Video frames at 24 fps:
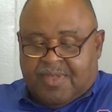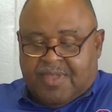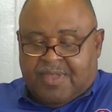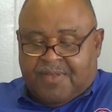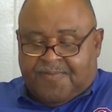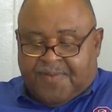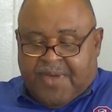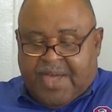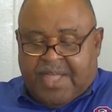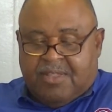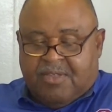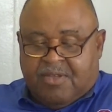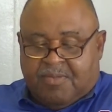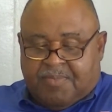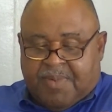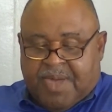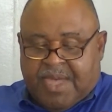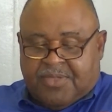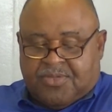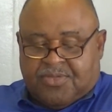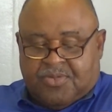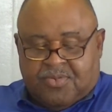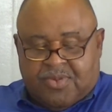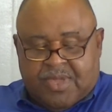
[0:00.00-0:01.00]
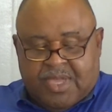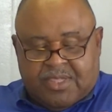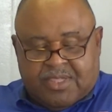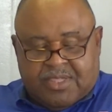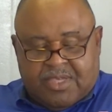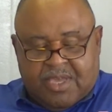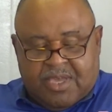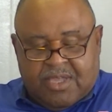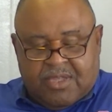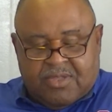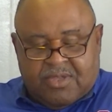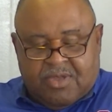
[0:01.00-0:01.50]
If I look back through that
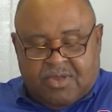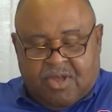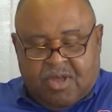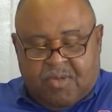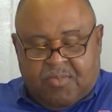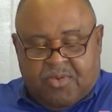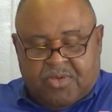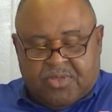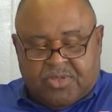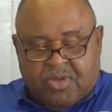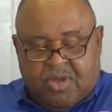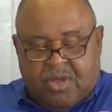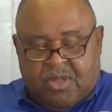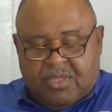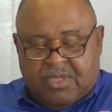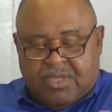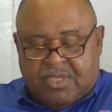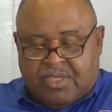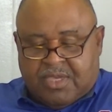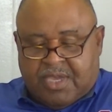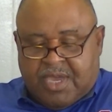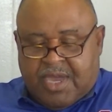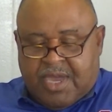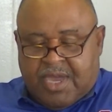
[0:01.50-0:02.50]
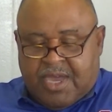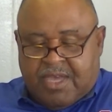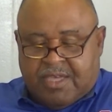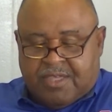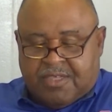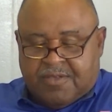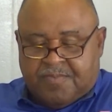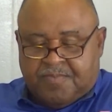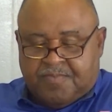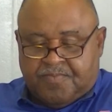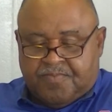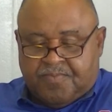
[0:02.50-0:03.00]
secondary, almost all these guys,